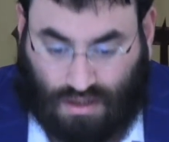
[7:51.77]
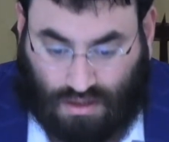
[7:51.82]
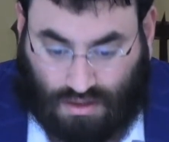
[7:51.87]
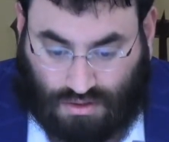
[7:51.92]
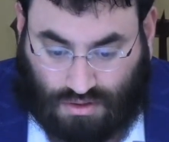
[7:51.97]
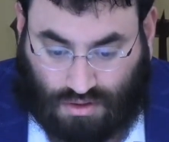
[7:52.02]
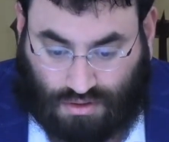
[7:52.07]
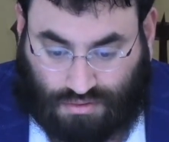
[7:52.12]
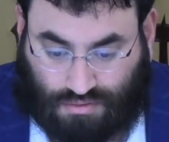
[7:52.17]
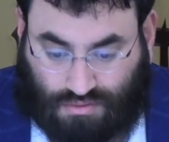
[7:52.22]

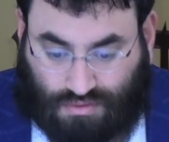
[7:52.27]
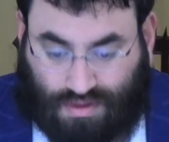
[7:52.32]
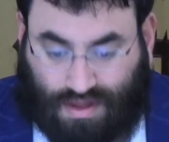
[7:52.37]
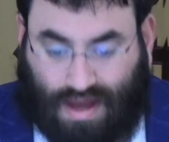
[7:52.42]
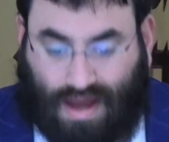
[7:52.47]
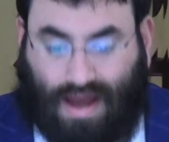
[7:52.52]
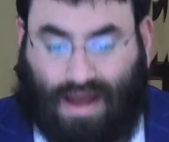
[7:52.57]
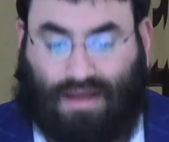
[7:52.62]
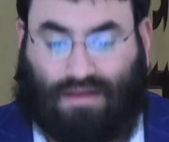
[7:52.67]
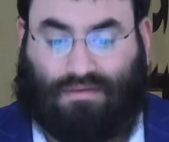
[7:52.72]
through
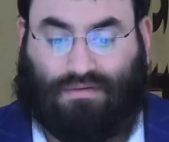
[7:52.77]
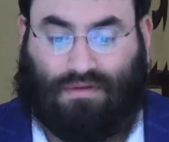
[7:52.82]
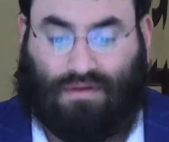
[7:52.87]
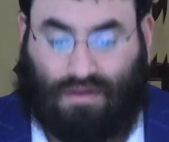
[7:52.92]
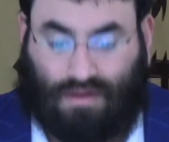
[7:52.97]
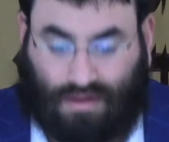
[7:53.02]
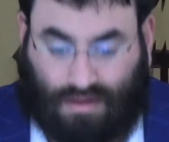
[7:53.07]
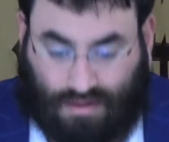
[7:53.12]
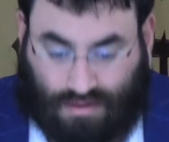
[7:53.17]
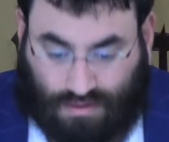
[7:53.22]
that
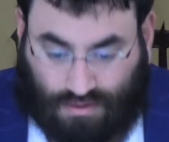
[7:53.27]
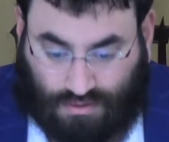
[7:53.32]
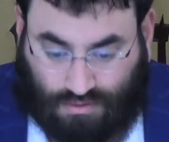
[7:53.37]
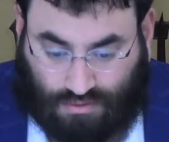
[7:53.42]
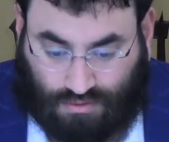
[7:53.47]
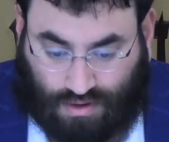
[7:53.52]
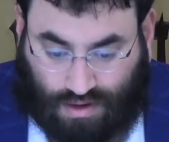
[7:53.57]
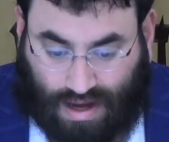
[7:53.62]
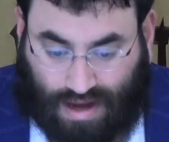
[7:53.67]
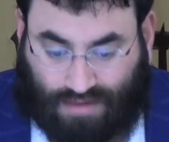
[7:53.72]

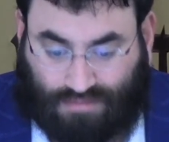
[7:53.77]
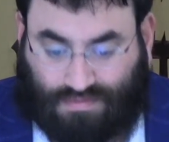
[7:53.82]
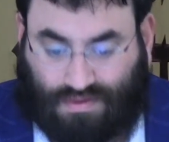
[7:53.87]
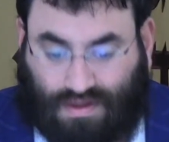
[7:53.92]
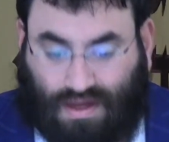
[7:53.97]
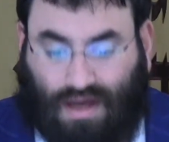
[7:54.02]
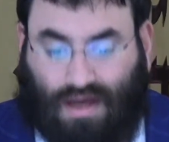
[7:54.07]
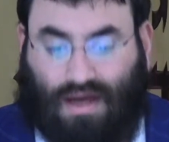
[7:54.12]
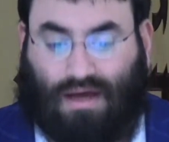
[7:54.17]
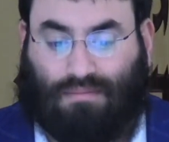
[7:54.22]
you have the
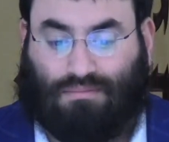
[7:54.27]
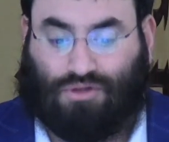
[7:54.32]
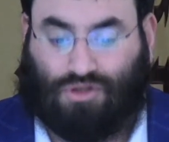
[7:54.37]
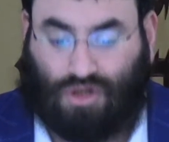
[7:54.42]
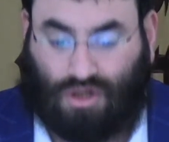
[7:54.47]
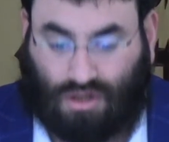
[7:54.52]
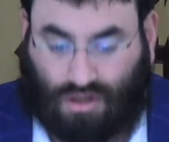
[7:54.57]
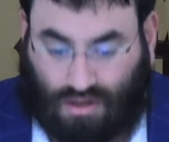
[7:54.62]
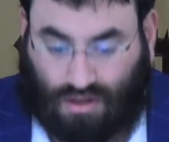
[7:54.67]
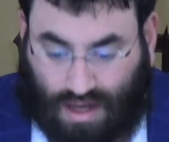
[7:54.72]

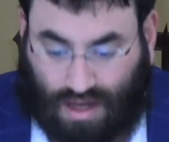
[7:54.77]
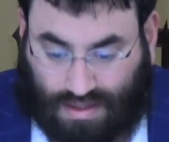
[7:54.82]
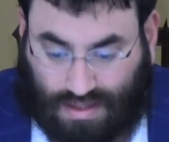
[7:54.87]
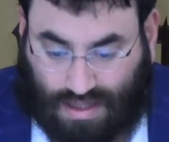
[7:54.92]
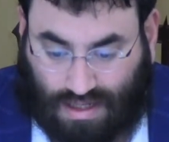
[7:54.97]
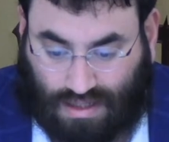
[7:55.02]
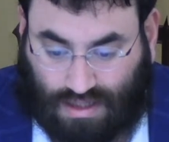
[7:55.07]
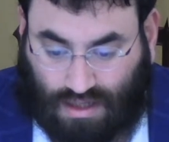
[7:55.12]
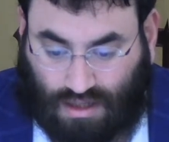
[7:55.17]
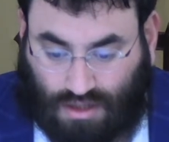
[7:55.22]
Hamshacha and the
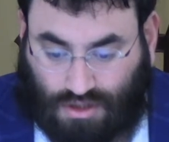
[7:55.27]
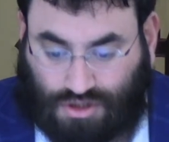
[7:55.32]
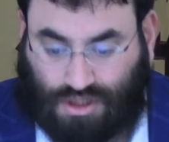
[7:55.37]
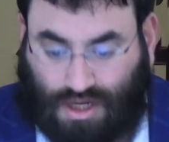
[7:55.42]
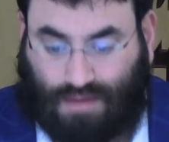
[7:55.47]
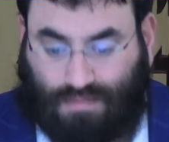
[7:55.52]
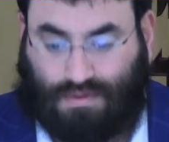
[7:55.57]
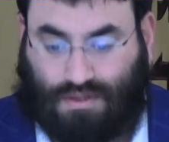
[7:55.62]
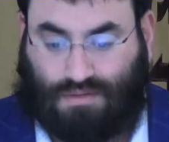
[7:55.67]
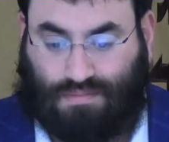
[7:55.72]
Aliyah on
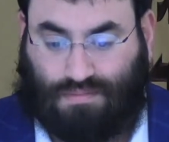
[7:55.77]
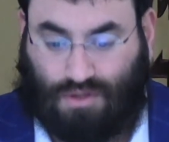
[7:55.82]
Shabbos.